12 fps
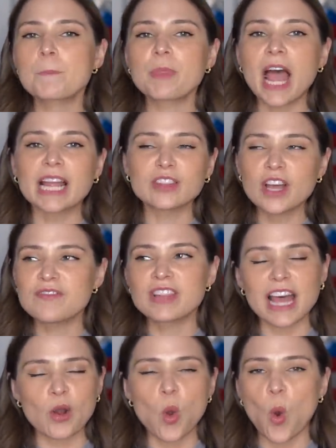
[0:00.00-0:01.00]
I loved
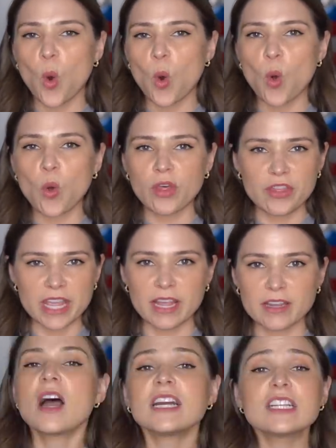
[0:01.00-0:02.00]
that whole
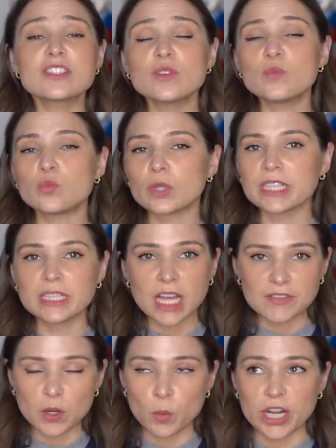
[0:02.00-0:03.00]
thing. I also really
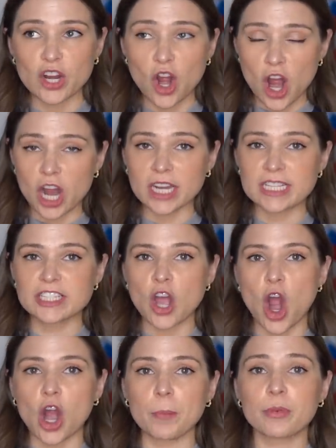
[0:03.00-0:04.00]
love it when gods
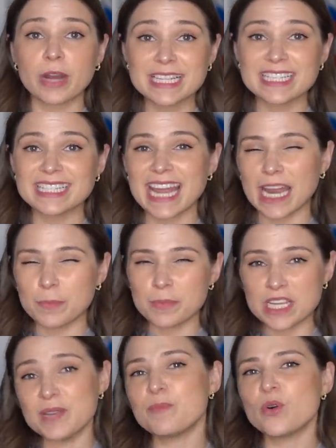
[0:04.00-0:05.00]
are present and
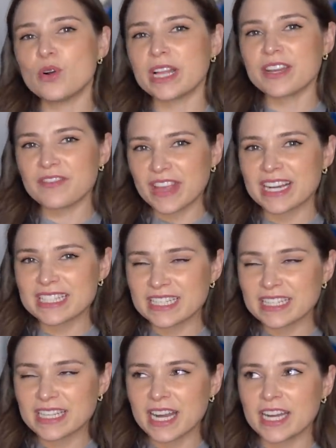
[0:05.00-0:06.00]
people in a
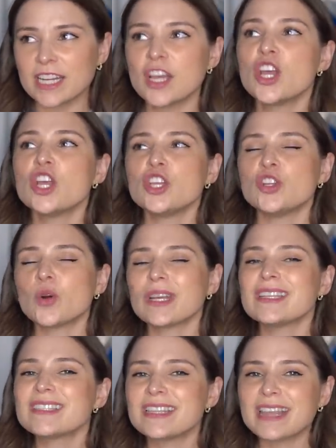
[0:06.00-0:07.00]
fantasy setting. You don't
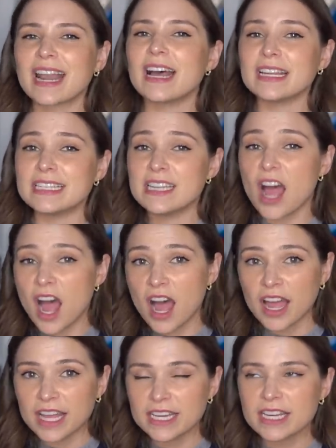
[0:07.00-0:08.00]
get to see that a
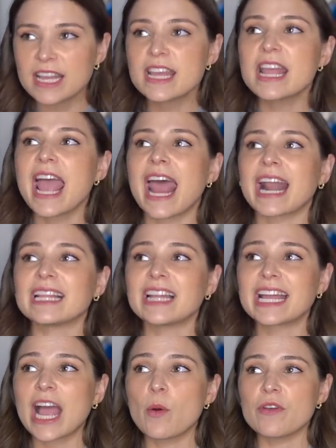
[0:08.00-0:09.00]
ton, and I
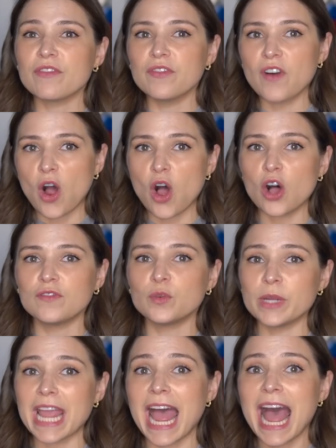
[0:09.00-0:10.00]
like how involved
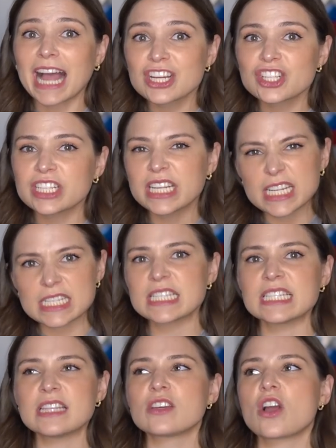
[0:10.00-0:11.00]
we actually get to
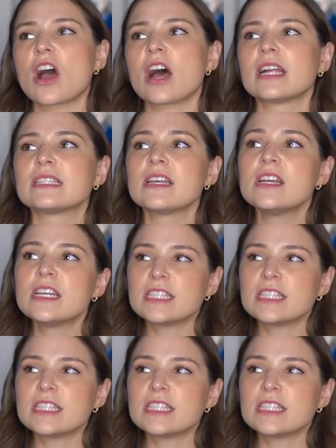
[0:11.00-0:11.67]
see the gods.